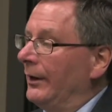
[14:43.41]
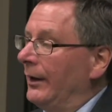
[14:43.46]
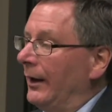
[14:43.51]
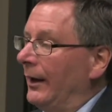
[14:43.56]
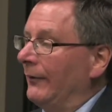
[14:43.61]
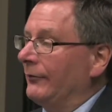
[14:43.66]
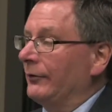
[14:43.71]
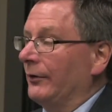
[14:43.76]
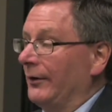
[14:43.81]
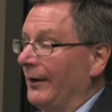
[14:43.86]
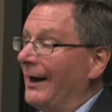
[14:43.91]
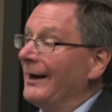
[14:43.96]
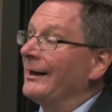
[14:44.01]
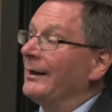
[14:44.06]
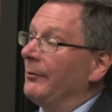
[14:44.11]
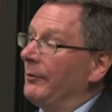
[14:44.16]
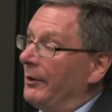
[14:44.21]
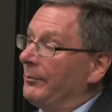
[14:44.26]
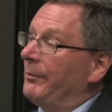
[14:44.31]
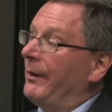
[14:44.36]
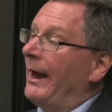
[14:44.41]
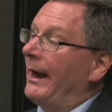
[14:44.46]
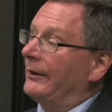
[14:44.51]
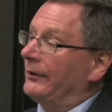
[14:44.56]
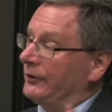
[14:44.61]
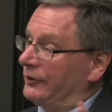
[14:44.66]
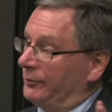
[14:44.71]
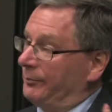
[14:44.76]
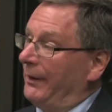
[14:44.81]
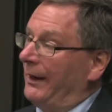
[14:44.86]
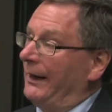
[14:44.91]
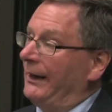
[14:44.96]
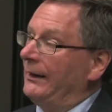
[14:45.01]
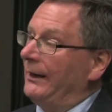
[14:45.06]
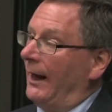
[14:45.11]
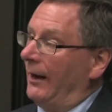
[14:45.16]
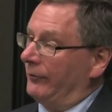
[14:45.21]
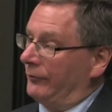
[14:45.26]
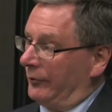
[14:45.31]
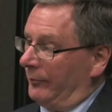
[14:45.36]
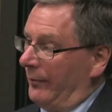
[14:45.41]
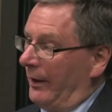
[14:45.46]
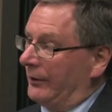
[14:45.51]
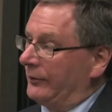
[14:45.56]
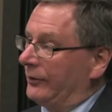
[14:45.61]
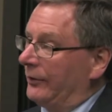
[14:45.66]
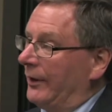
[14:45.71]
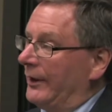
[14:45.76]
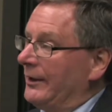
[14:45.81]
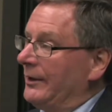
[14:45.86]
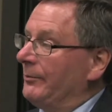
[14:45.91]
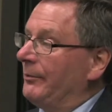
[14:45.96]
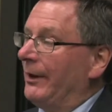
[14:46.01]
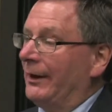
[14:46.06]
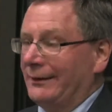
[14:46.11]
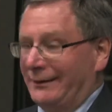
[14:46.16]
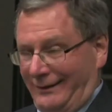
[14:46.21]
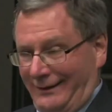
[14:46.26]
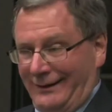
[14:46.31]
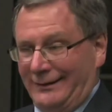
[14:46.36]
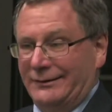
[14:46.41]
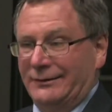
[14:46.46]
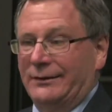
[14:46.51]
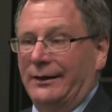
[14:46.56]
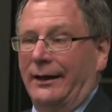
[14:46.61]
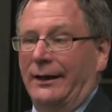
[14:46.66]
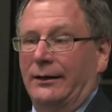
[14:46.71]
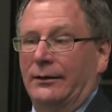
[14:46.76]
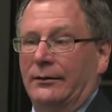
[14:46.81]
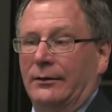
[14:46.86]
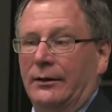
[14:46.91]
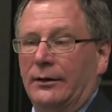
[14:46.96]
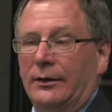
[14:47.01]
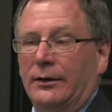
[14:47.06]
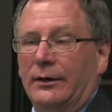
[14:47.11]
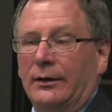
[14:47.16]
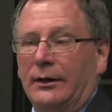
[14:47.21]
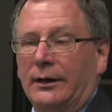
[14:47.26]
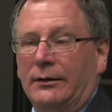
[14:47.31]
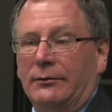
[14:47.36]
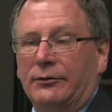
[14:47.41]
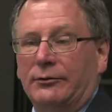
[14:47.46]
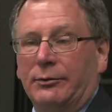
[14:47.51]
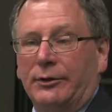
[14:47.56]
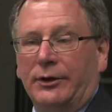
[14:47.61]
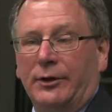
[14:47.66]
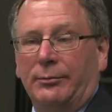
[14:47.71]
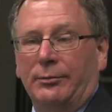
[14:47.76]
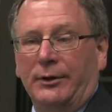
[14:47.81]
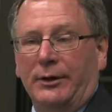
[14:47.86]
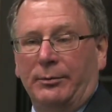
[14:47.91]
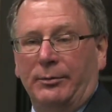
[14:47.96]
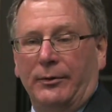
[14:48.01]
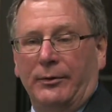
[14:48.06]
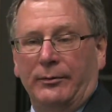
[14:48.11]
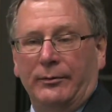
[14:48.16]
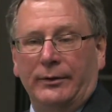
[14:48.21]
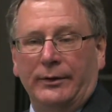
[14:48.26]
After a lot of them went back to Spain after Mexico got independent, he stayed. He was with the people.